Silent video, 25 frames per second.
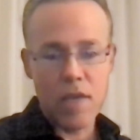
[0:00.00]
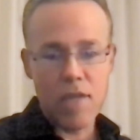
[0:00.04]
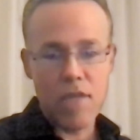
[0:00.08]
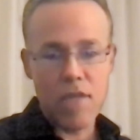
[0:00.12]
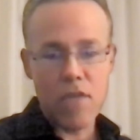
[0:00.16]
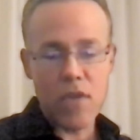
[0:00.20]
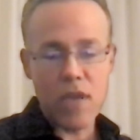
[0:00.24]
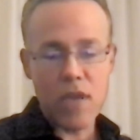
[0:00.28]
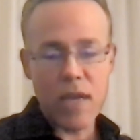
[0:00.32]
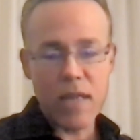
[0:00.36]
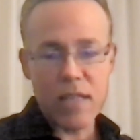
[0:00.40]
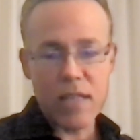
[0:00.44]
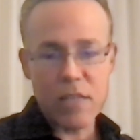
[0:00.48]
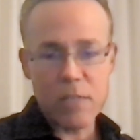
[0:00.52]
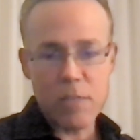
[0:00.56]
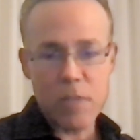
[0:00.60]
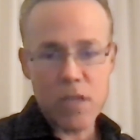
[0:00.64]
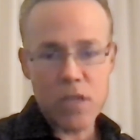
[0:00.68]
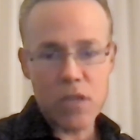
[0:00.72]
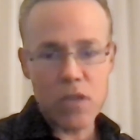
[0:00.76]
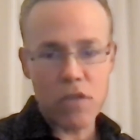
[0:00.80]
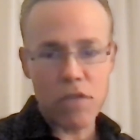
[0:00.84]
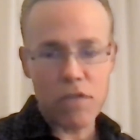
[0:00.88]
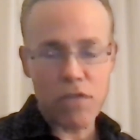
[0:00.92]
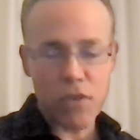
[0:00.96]
If you like this
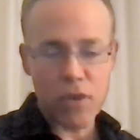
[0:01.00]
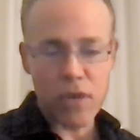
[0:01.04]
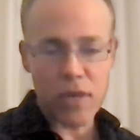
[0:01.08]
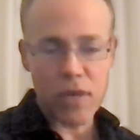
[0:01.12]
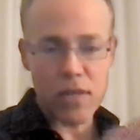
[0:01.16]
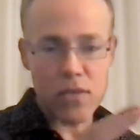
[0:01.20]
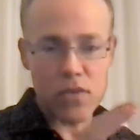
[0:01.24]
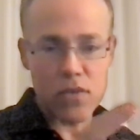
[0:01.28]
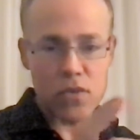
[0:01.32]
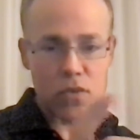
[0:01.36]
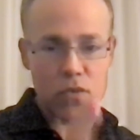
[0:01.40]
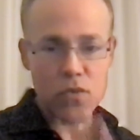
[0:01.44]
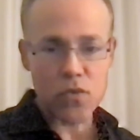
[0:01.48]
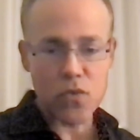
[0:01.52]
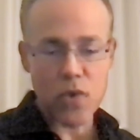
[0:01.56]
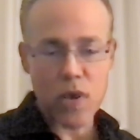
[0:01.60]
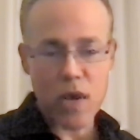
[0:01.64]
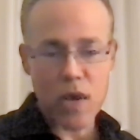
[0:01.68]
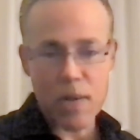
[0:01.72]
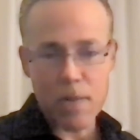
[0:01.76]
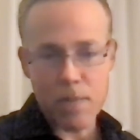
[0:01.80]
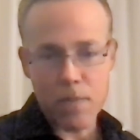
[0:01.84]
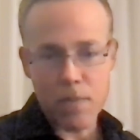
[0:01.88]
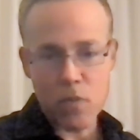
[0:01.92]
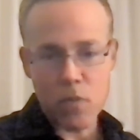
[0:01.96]
video, don't forget to
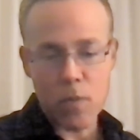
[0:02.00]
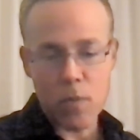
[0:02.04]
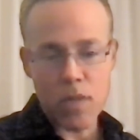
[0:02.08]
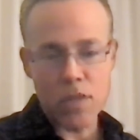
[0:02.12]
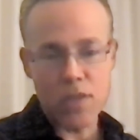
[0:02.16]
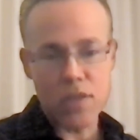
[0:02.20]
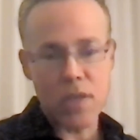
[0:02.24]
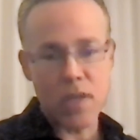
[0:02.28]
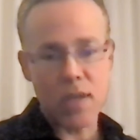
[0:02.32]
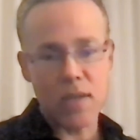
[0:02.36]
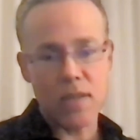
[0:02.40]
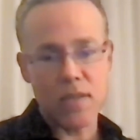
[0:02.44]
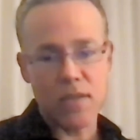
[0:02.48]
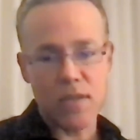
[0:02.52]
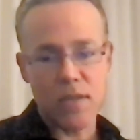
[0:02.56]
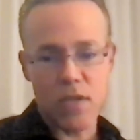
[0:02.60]
subscribe to my channel.